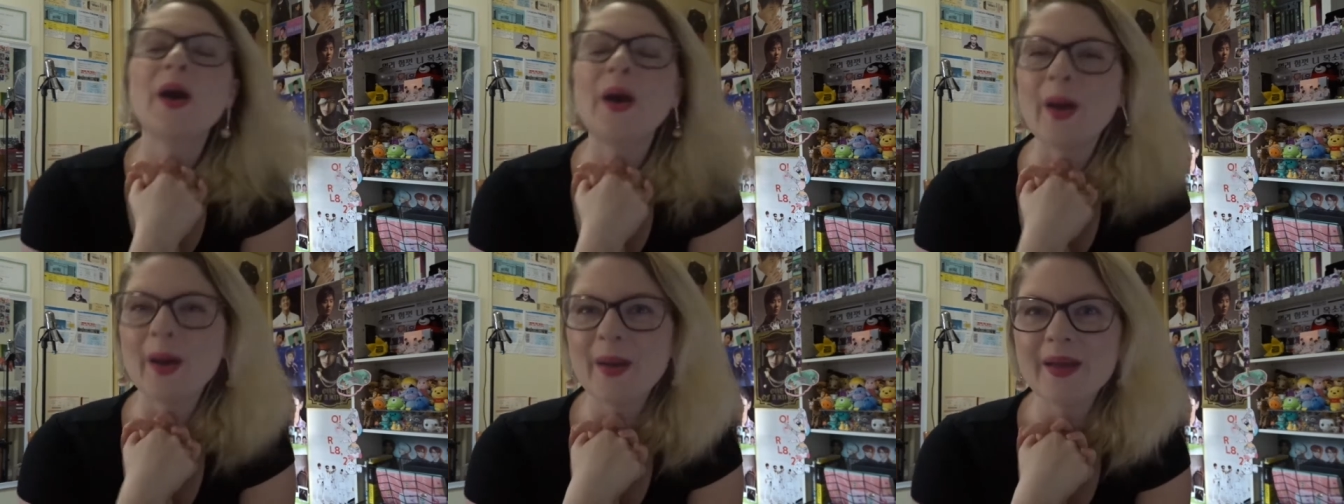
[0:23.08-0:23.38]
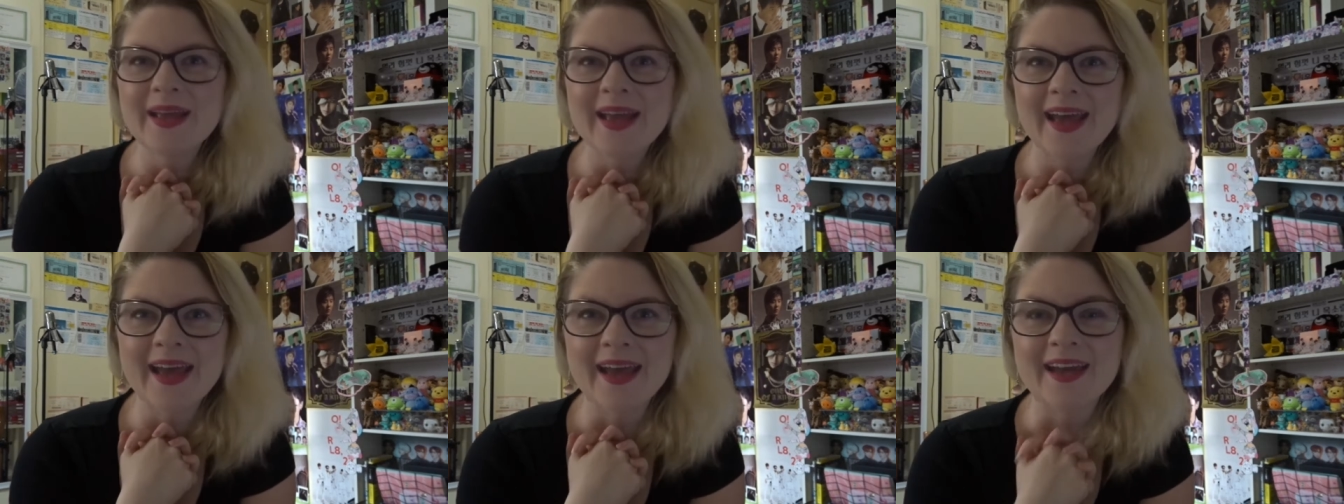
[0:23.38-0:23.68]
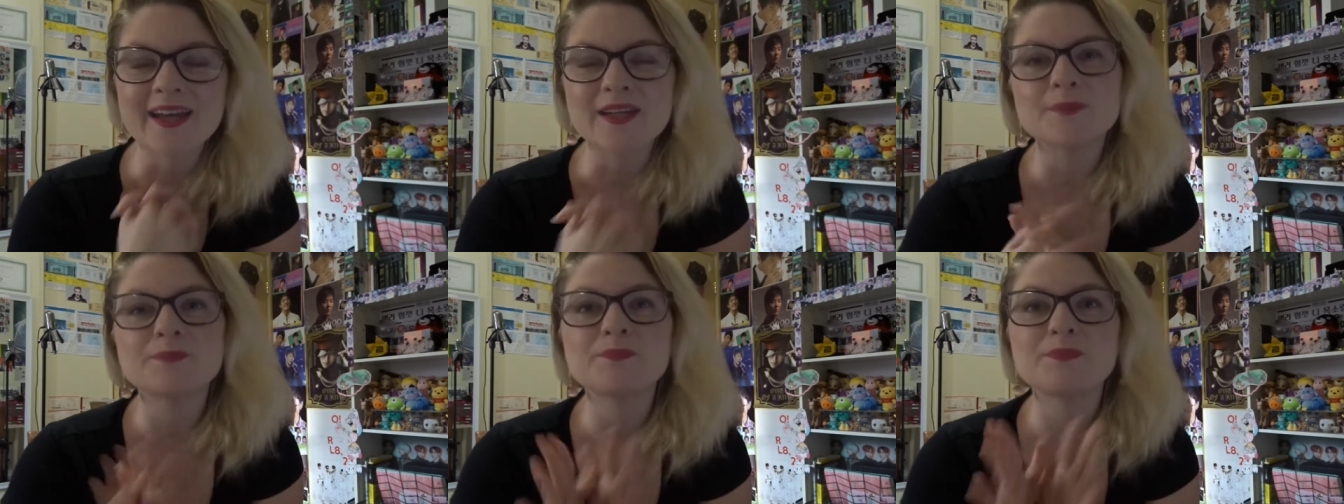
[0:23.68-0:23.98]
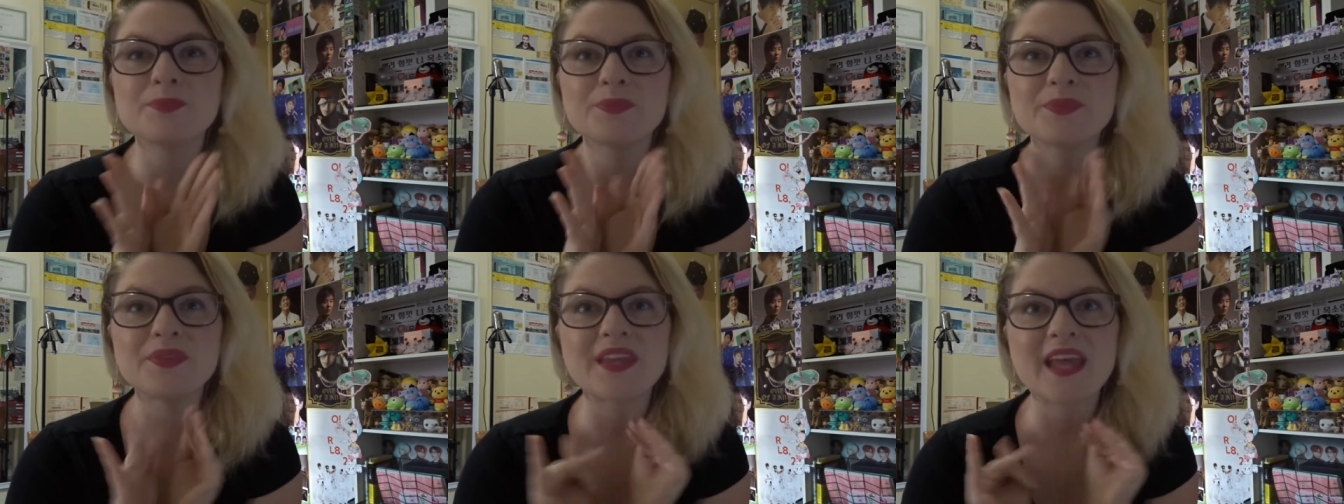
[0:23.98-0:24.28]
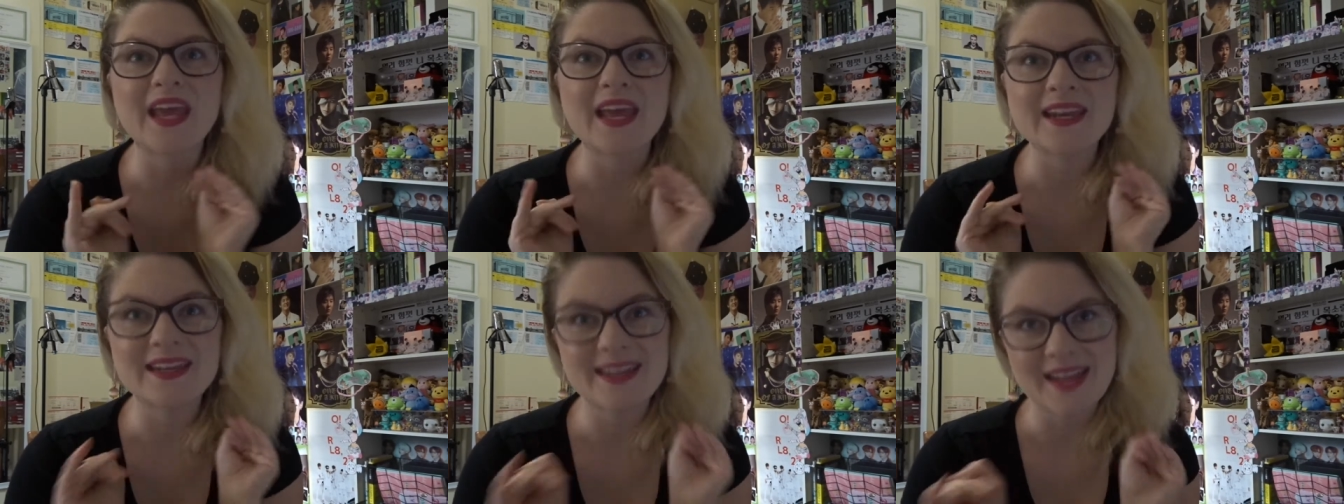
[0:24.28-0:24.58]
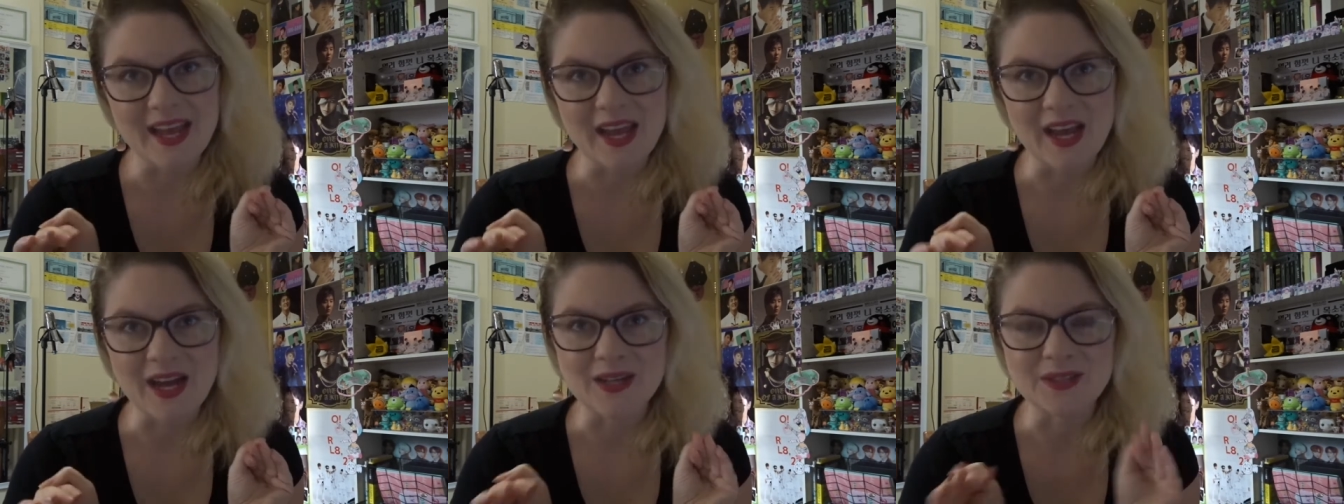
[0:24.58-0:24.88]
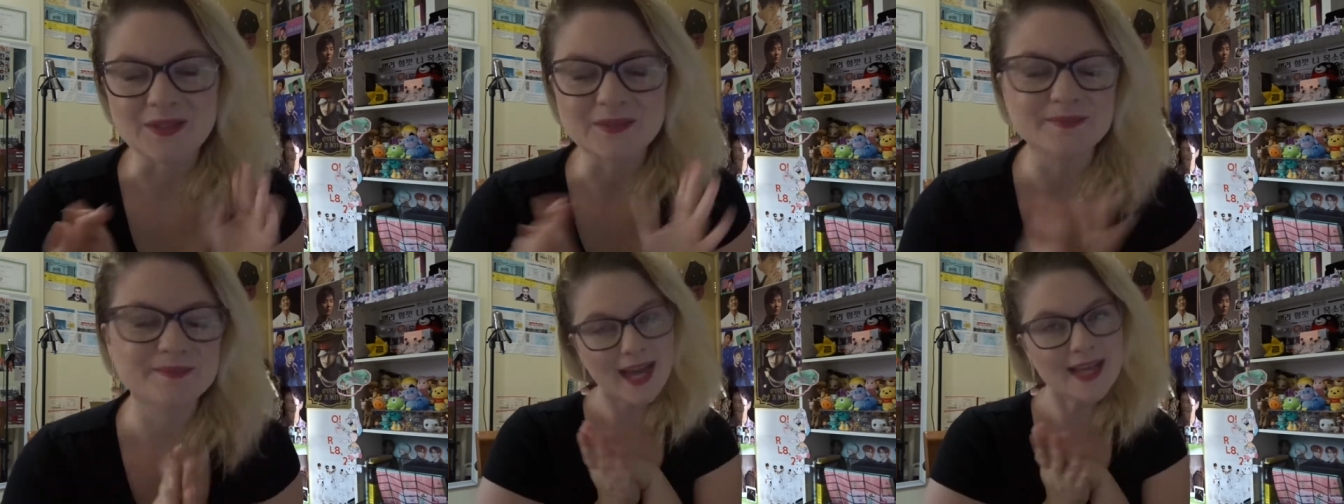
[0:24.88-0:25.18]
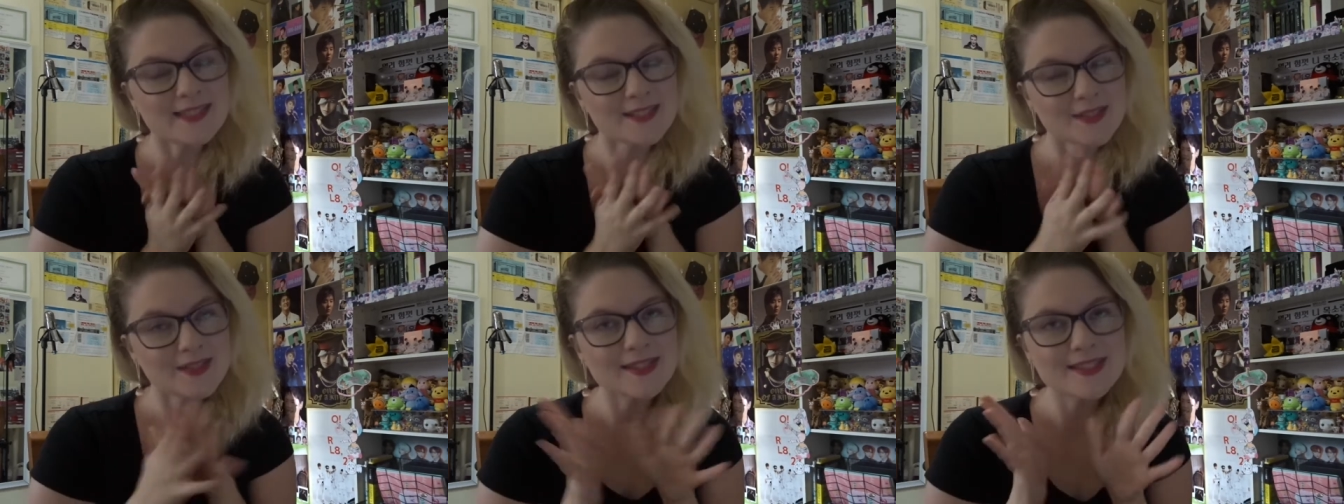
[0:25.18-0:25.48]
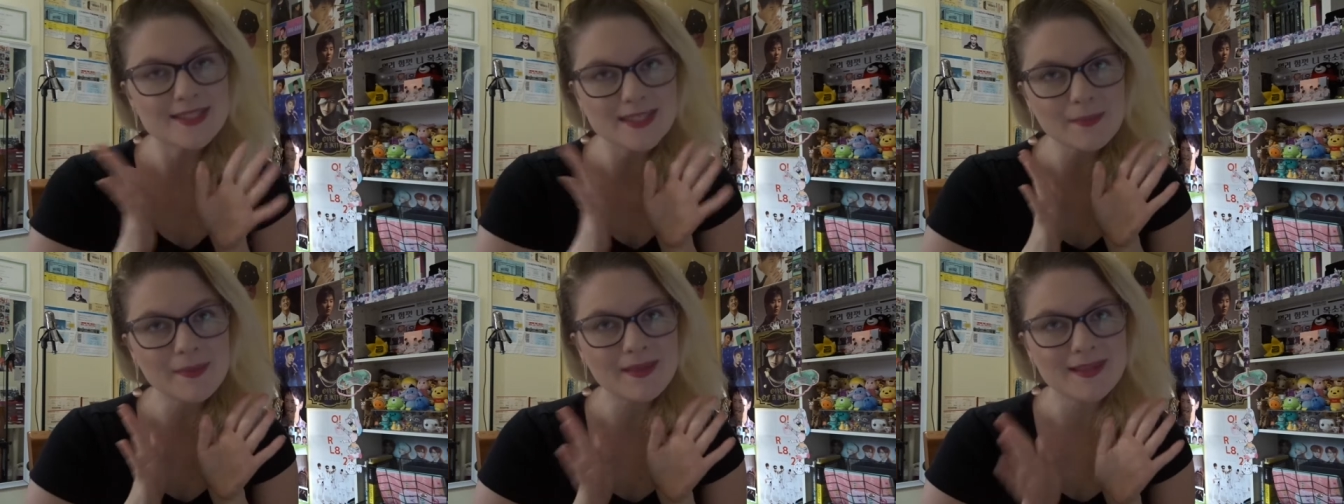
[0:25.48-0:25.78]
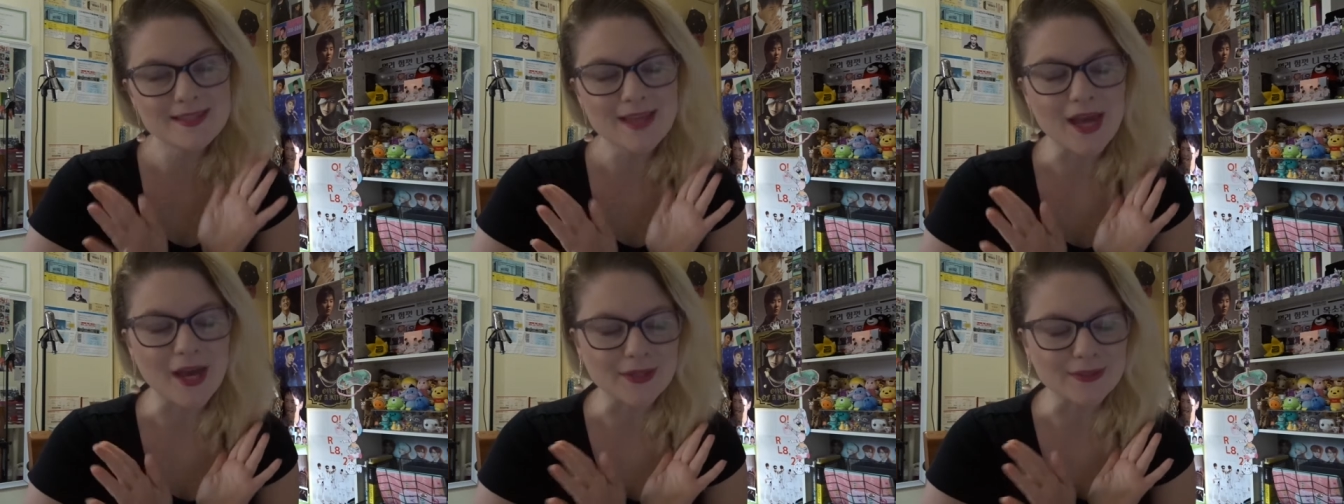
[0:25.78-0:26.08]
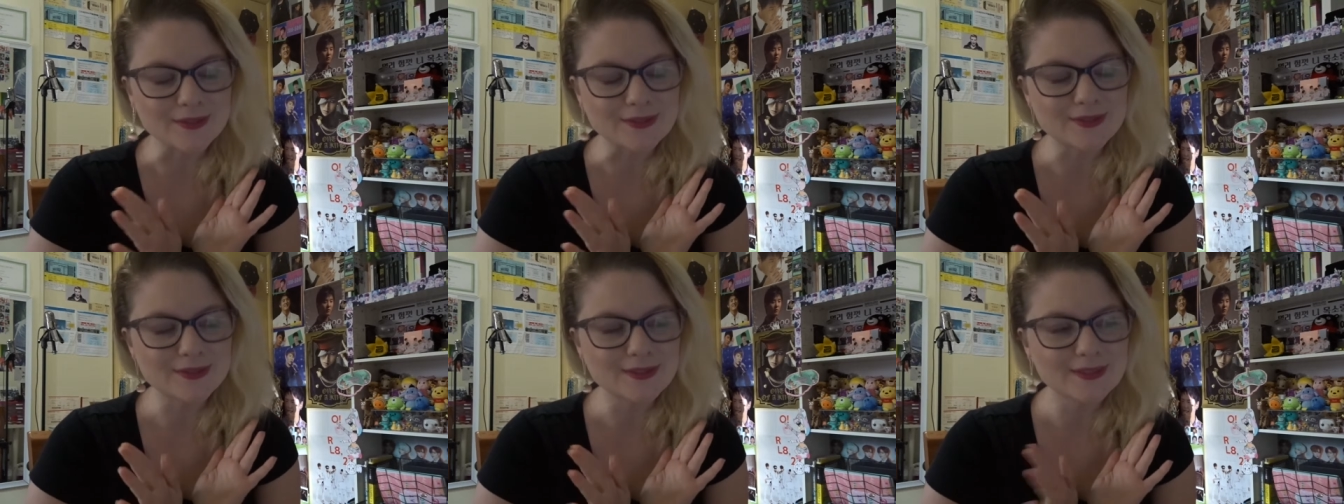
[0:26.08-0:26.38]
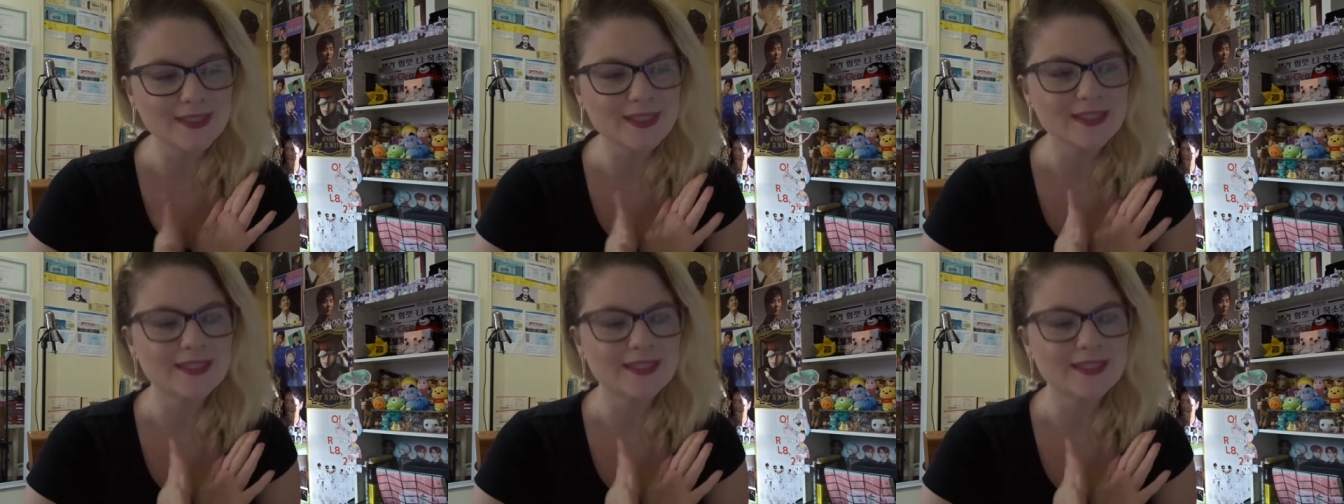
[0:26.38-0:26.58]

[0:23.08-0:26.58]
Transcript: okay now as you can see by the title